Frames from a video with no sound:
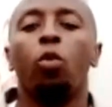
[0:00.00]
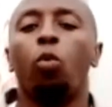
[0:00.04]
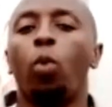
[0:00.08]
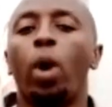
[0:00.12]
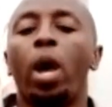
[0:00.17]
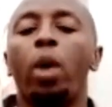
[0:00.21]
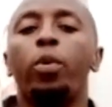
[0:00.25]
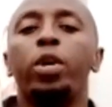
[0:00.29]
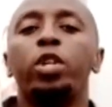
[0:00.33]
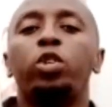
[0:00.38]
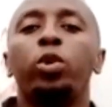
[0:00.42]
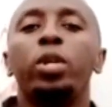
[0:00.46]

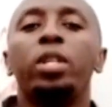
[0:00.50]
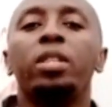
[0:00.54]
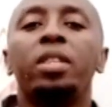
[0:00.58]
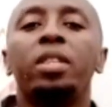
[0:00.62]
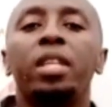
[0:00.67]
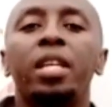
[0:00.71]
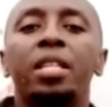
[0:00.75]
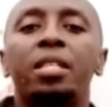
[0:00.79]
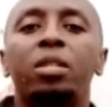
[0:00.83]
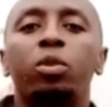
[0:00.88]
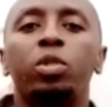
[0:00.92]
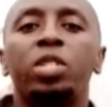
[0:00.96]
Why we're doing
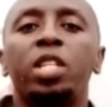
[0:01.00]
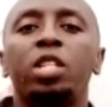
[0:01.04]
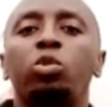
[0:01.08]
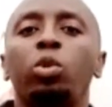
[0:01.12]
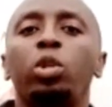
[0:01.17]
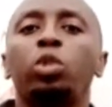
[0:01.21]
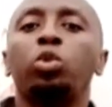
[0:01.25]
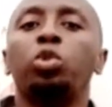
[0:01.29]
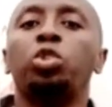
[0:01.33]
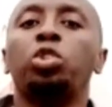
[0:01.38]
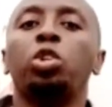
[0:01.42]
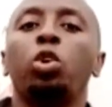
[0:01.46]
this, we just
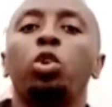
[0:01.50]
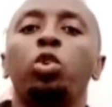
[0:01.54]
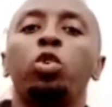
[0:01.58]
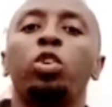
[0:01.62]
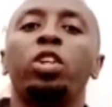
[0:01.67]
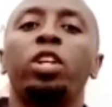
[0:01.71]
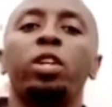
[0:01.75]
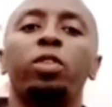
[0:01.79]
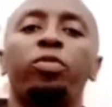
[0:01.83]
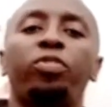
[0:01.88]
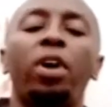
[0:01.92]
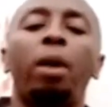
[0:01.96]
want to show
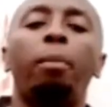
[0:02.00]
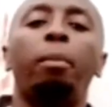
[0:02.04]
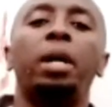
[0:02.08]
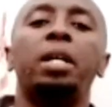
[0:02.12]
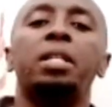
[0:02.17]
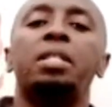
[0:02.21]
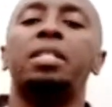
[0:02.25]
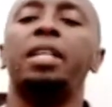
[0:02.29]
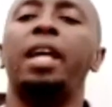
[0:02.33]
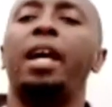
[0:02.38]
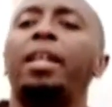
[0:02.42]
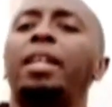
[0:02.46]
you
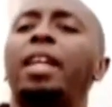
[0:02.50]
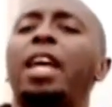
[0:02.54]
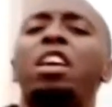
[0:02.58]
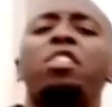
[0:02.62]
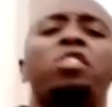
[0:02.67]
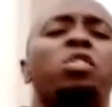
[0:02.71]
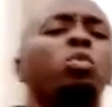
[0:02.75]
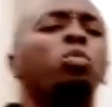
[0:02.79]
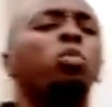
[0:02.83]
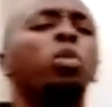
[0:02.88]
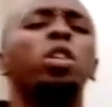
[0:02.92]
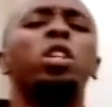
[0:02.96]
farmers and
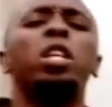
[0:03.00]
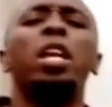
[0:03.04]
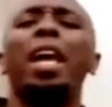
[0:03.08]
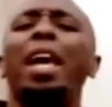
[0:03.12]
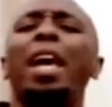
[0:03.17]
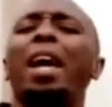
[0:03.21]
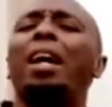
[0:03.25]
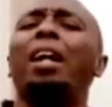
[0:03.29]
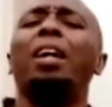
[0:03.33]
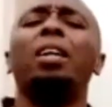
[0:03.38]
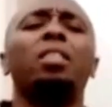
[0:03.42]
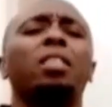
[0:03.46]
everybody
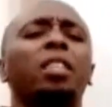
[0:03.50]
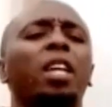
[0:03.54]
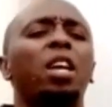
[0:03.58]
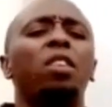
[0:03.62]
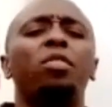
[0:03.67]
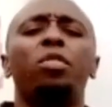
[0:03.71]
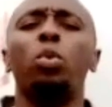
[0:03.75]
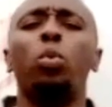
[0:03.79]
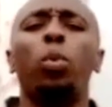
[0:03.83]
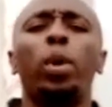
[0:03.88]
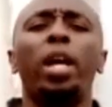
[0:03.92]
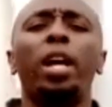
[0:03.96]
else
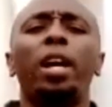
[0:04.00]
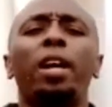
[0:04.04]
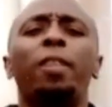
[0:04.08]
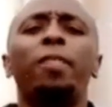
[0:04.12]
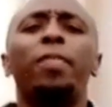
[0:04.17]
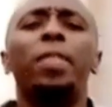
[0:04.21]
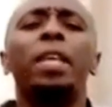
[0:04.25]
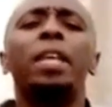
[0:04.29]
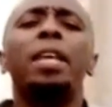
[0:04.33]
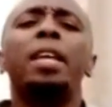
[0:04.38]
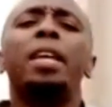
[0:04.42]
everywhere,